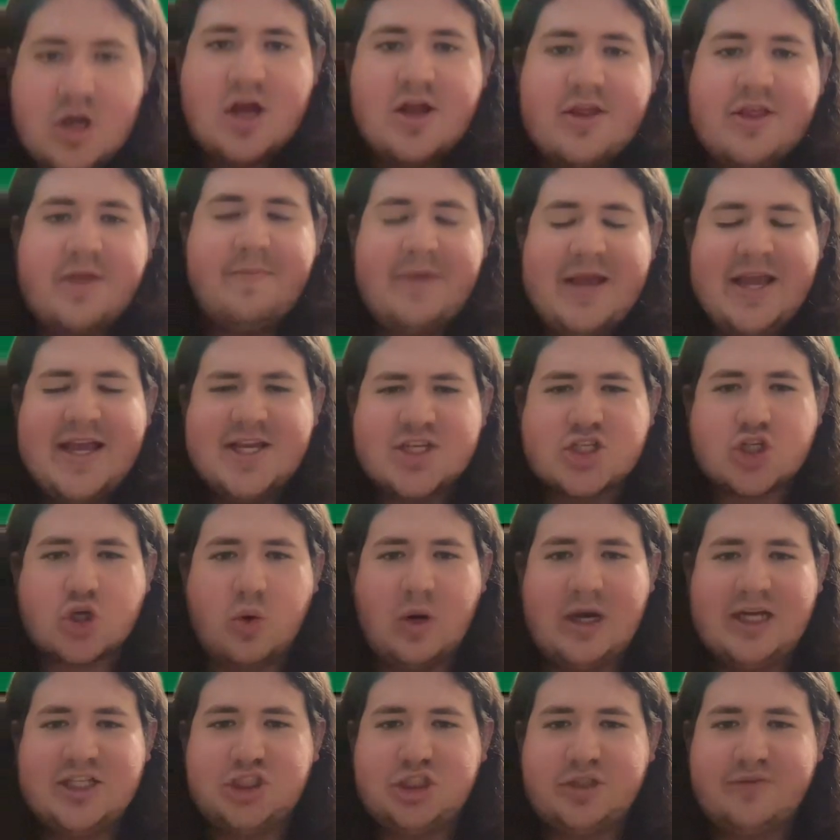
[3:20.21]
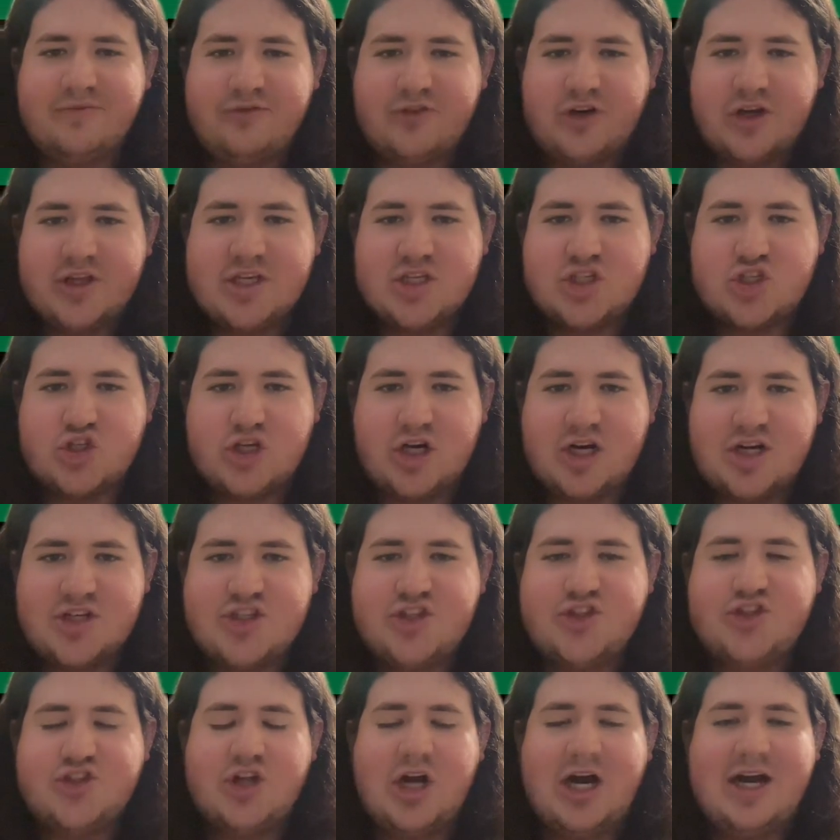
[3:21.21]
The biggest question for the Stars
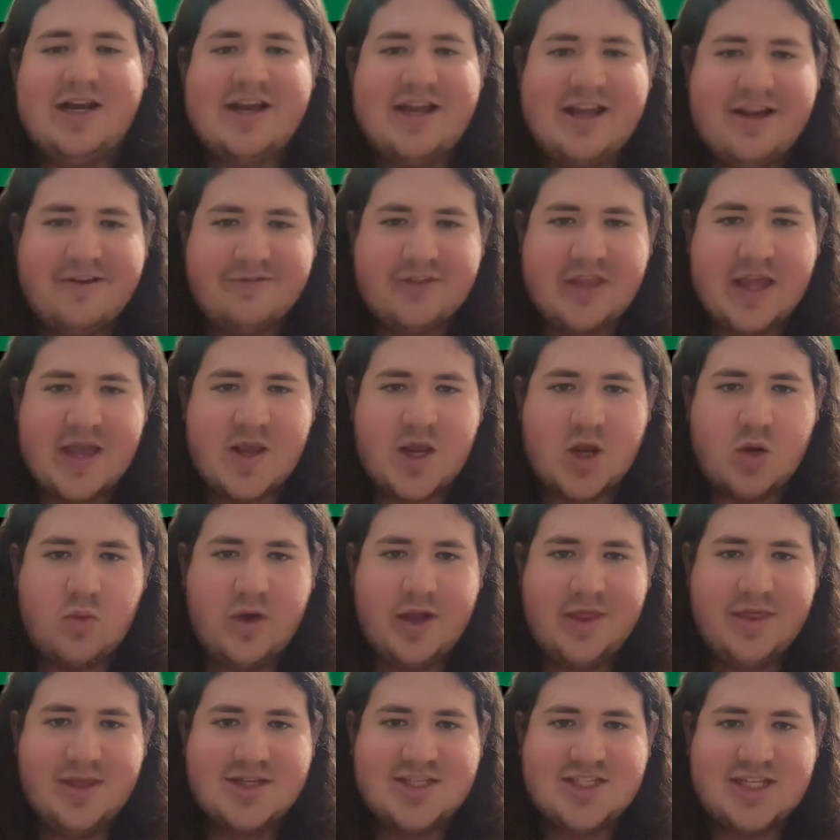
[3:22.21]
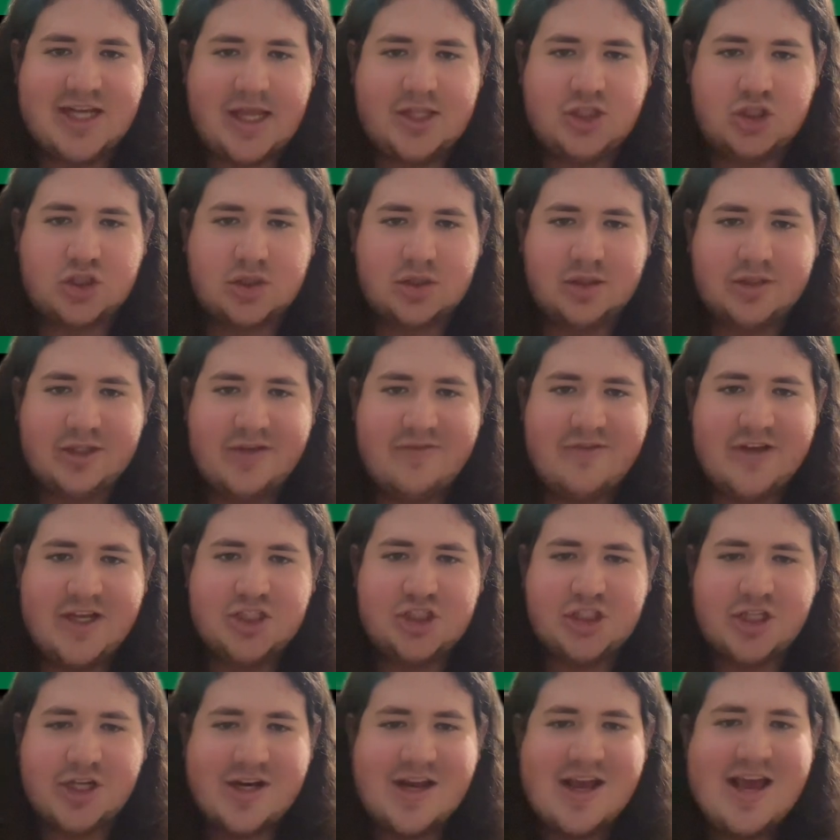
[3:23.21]
is not if they can win the Central
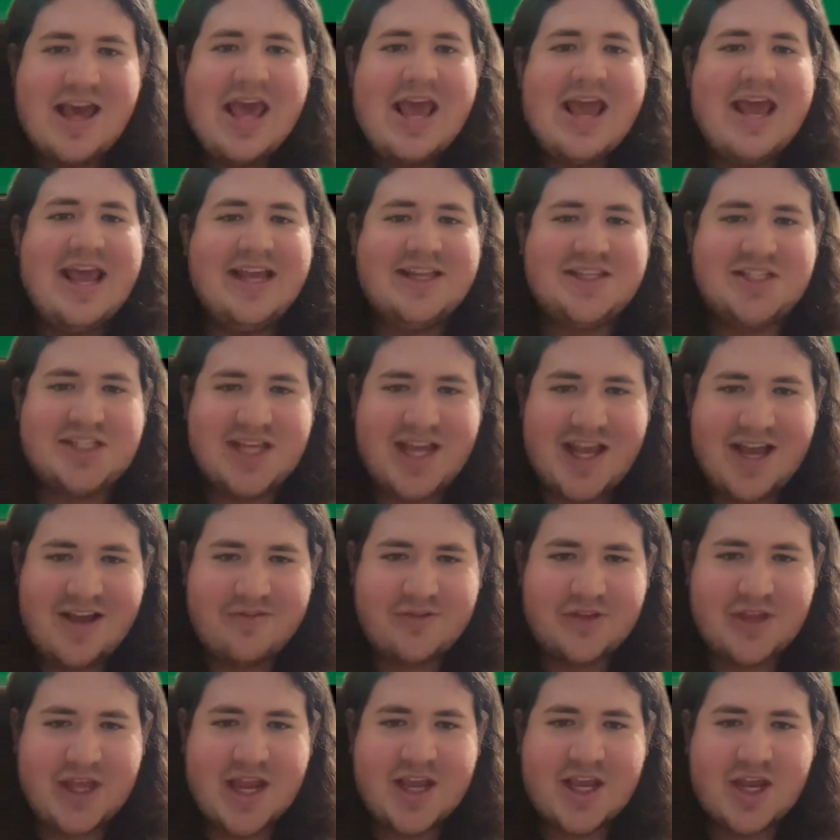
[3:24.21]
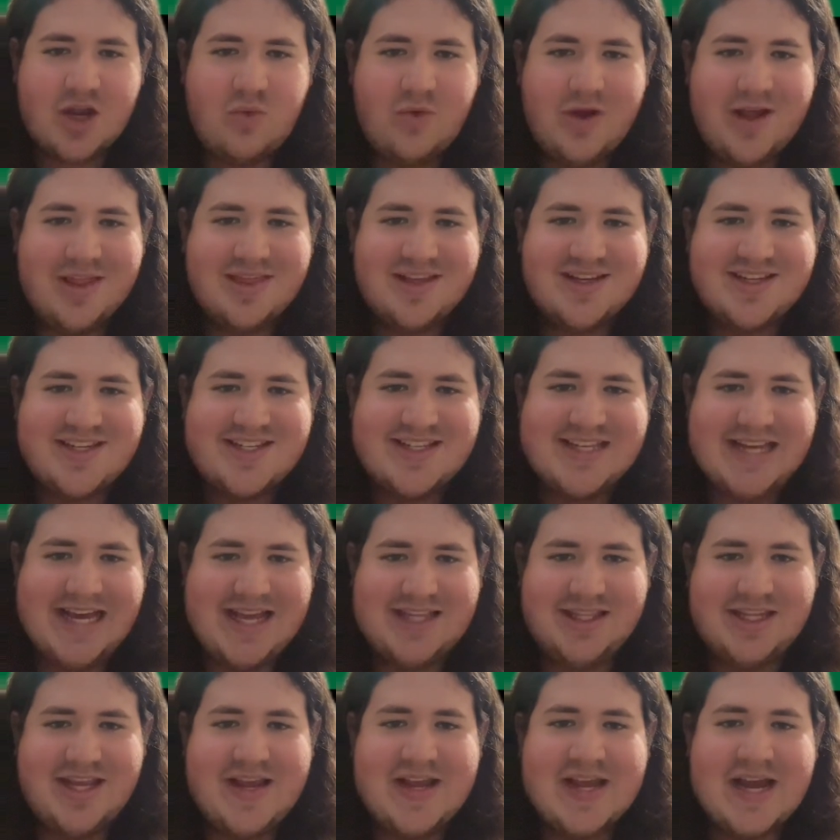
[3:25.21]
Division, it's if they can win the
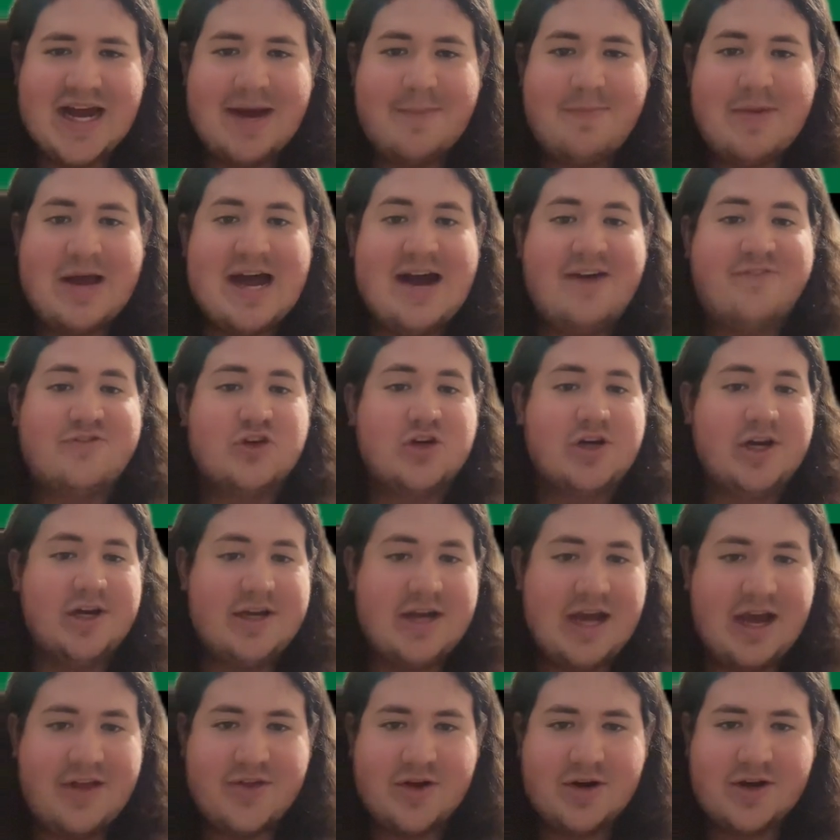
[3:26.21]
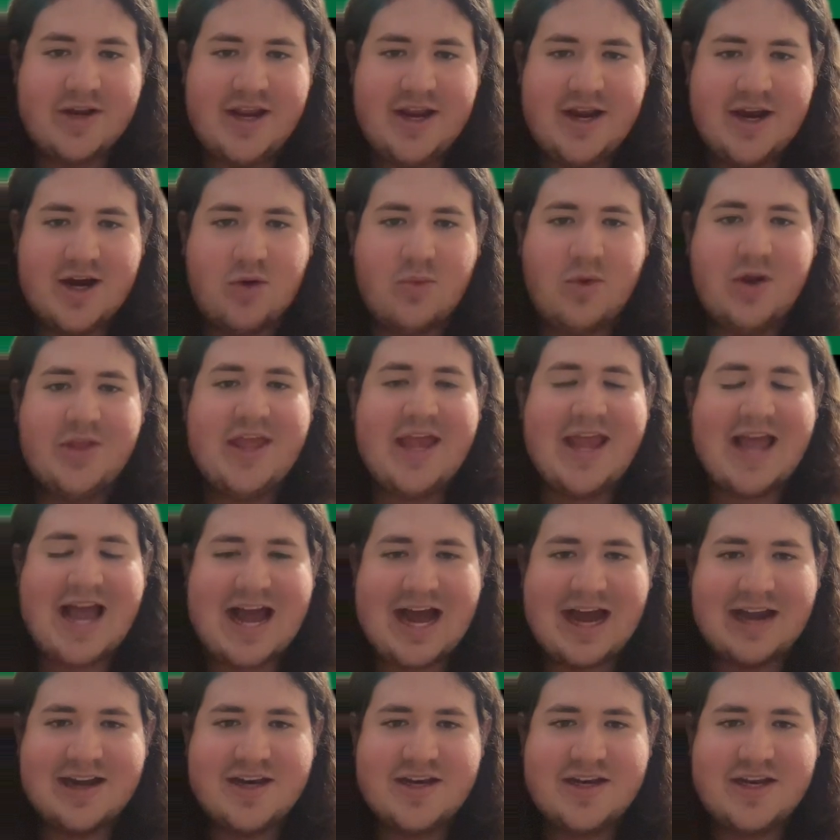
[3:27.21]
Stanley Cup after another year where they
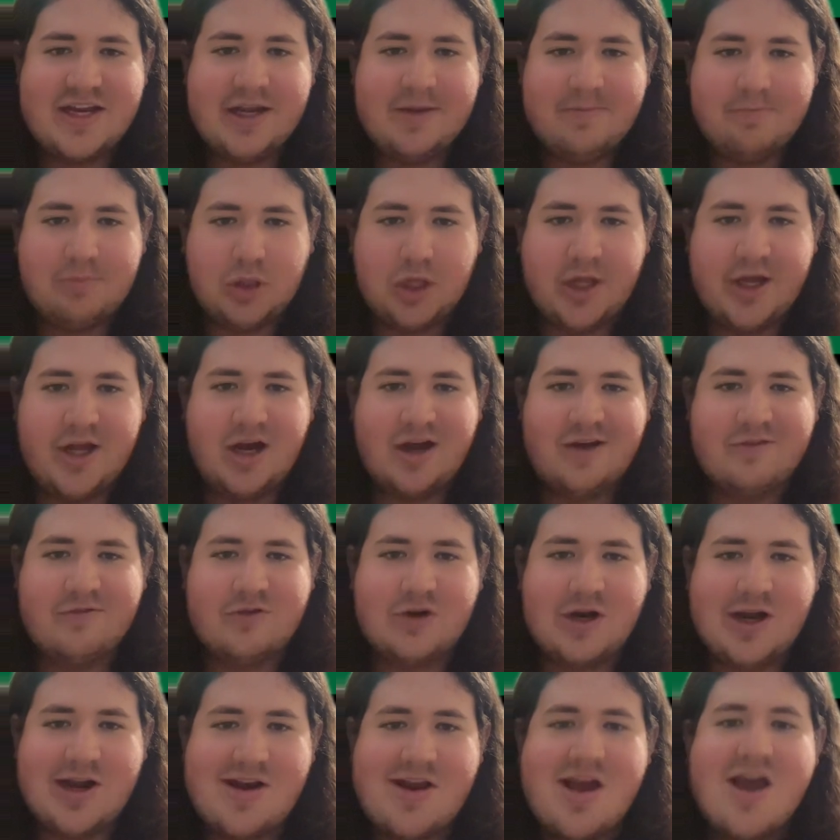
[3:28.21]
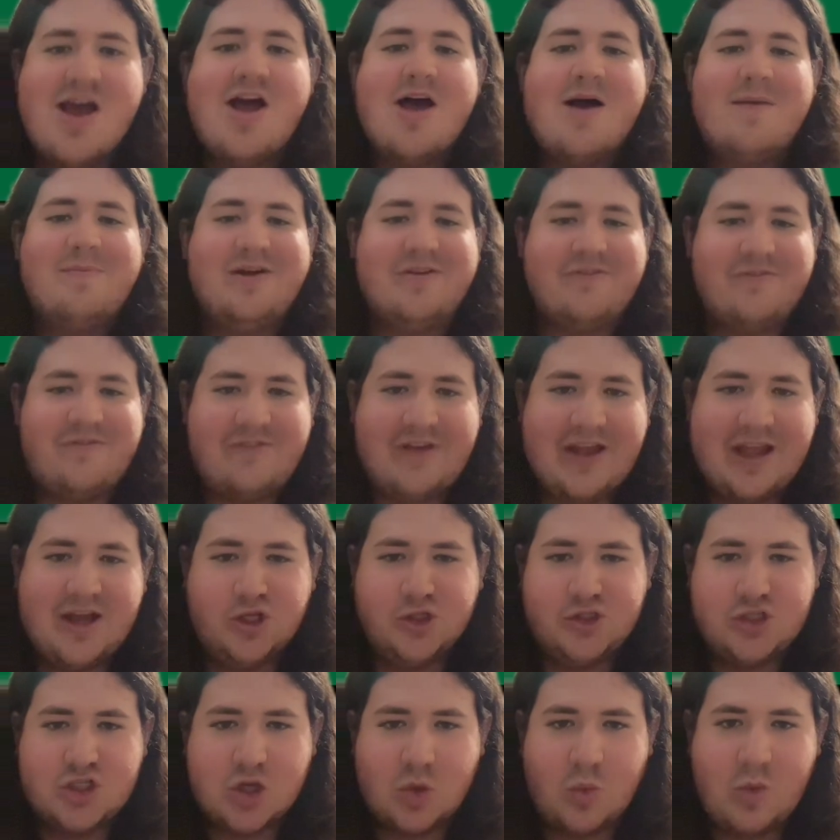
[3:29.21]
had a deep playoff run but
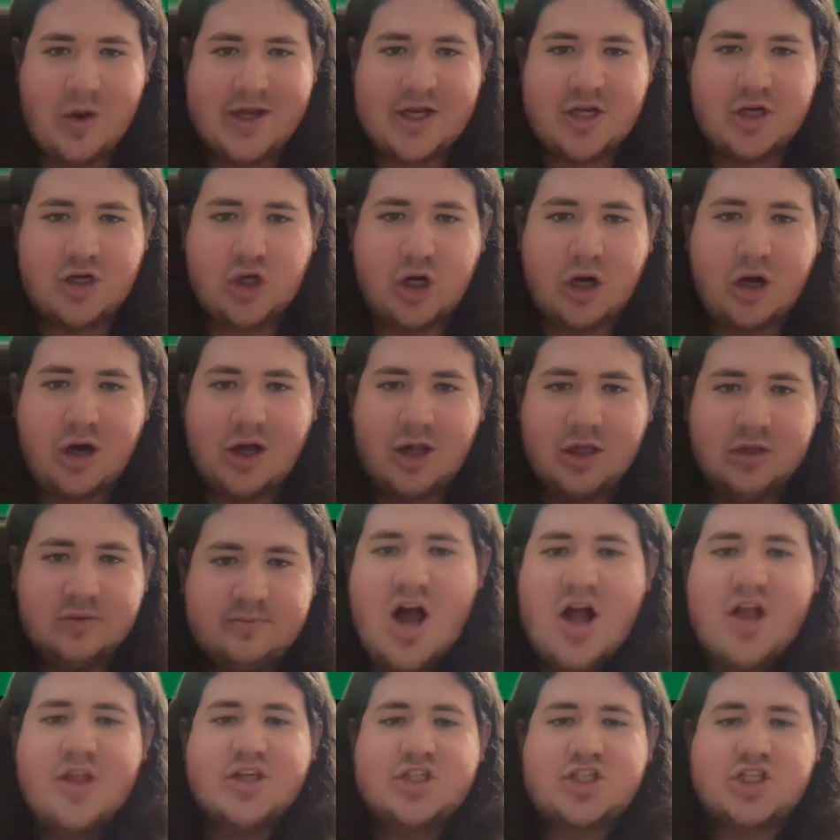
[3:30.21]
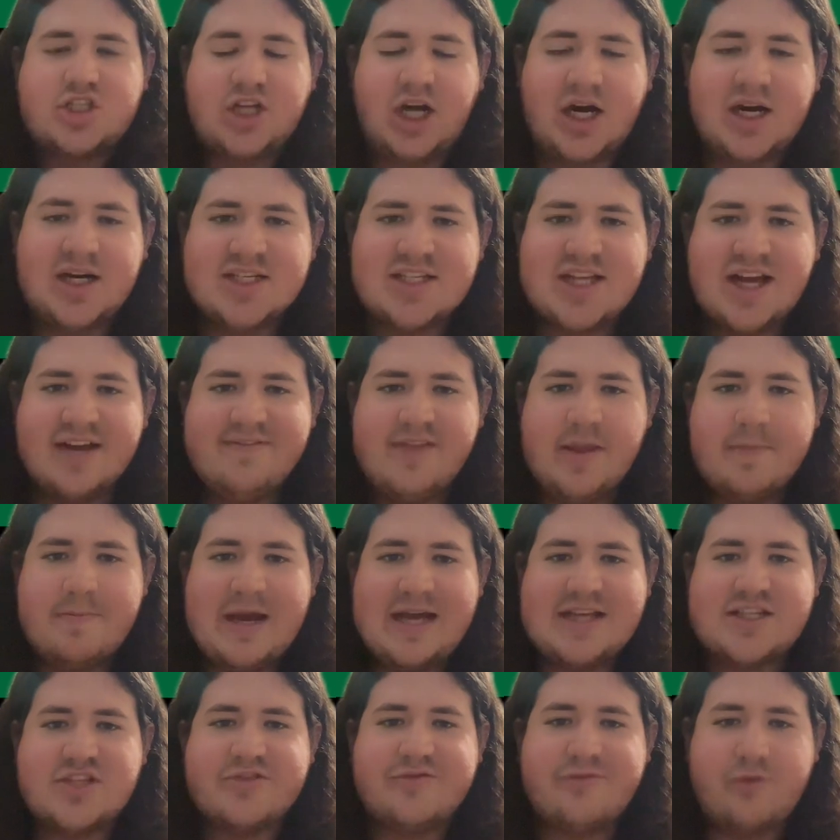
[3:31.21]
failed to win it all. The Stars have the
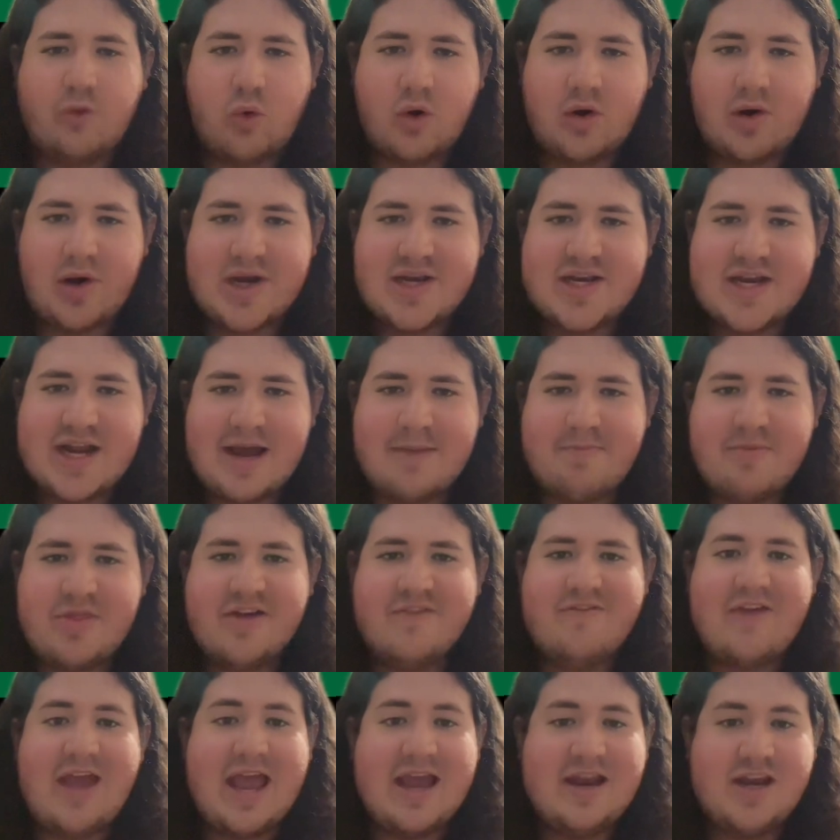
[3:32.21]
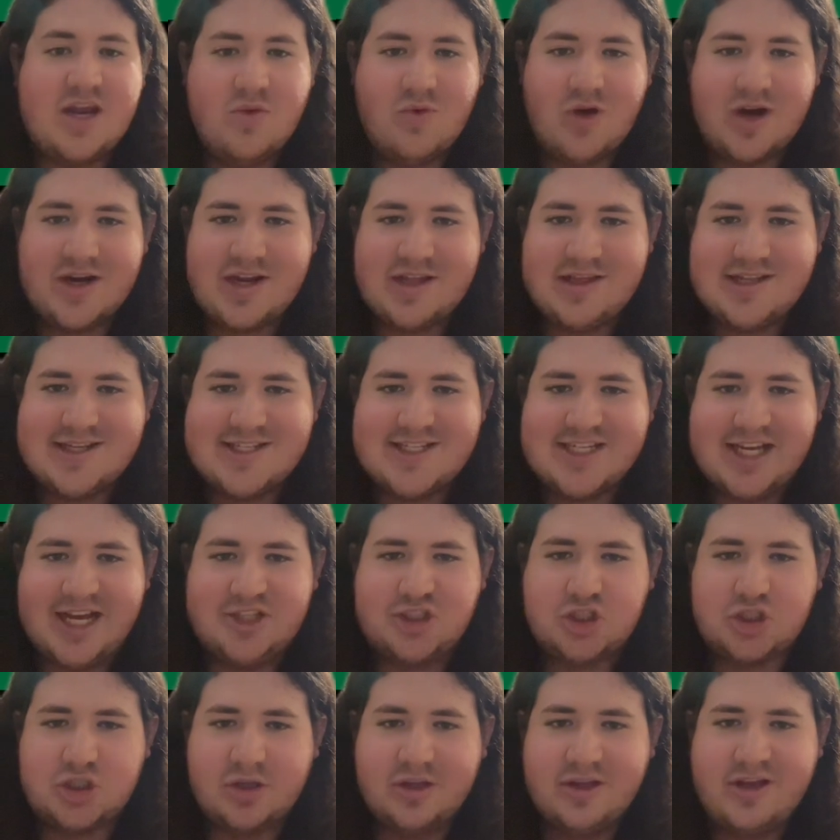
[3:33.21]
best forward depth of anyone in the
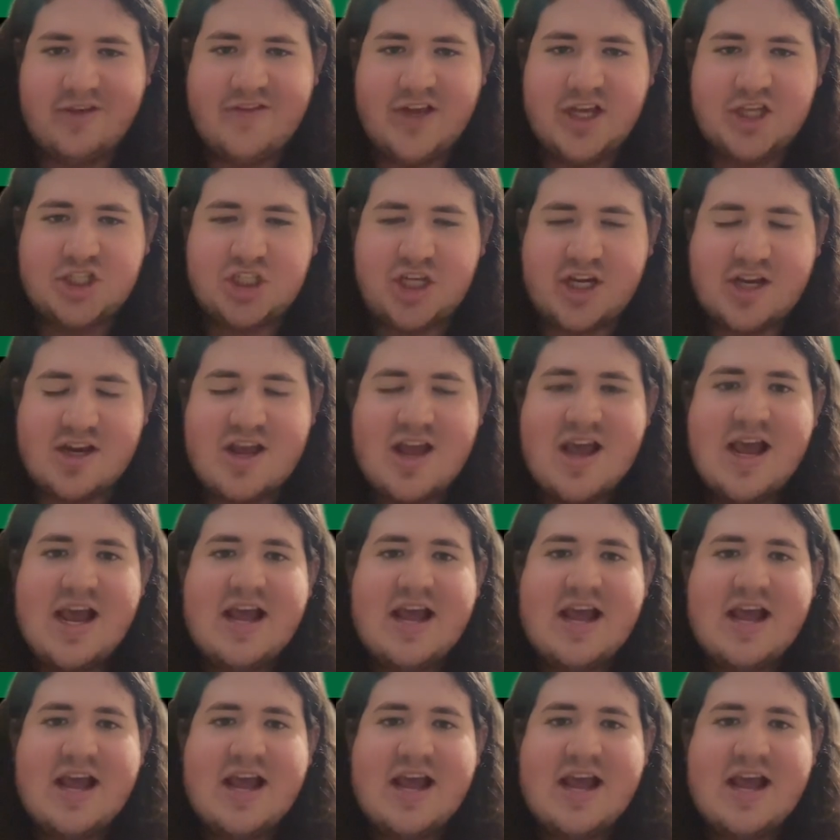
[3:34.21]
Central Division.